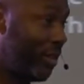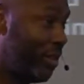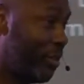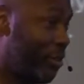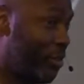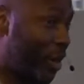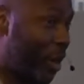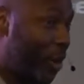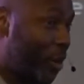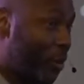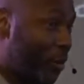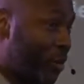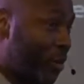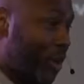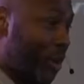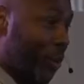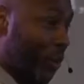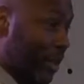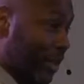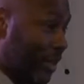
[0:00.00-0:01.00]
You know,
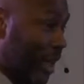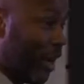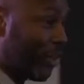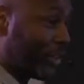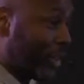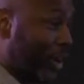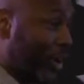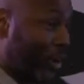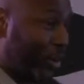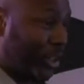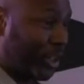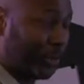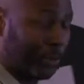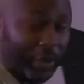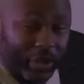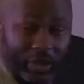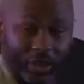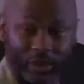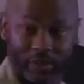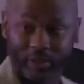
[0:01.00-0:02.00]
we thought the Holy
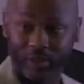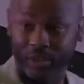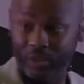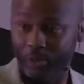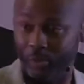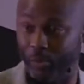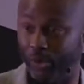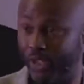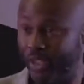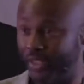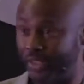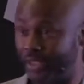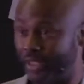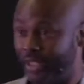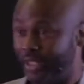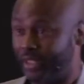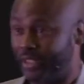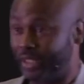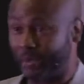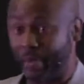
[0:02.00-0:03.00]
Spirit was
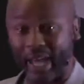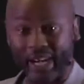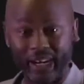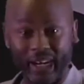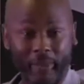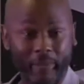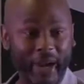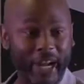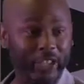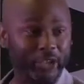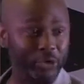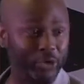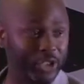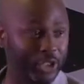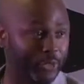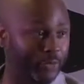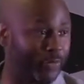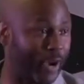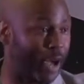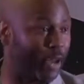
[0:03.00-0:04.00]
somebody that made you
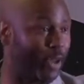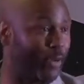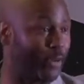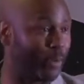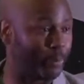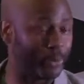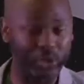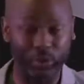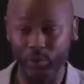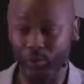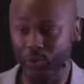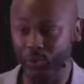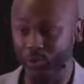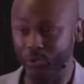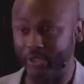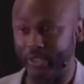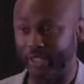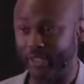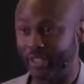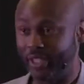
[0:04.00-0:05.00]
just follow a
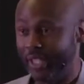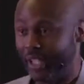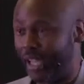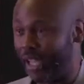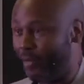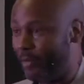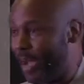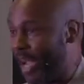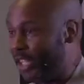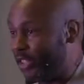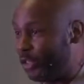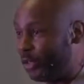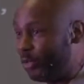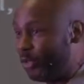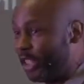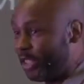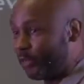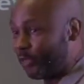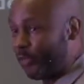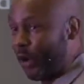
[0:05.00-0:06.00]
pews and, and made you
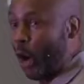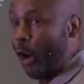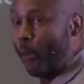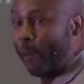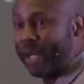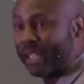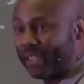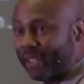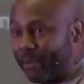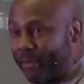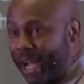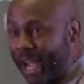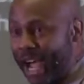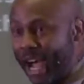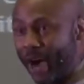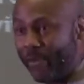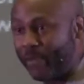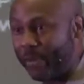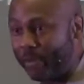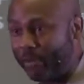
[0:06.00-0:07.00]
just foam at the
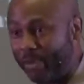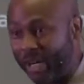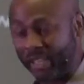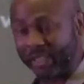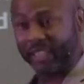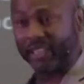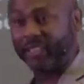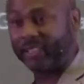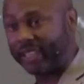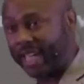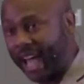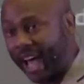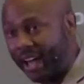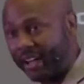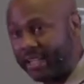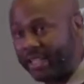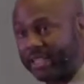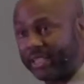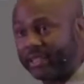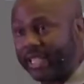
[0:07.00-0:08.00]
mouth and buck and shout
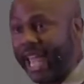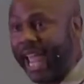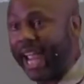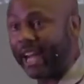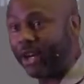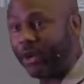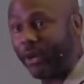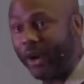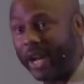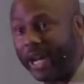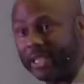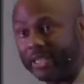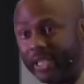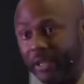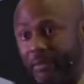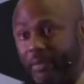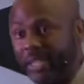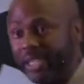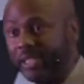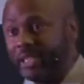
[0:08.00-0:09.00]
and just act crazy
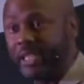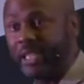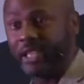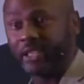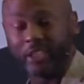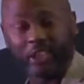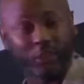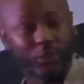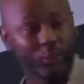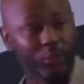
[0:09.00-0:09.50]
and be just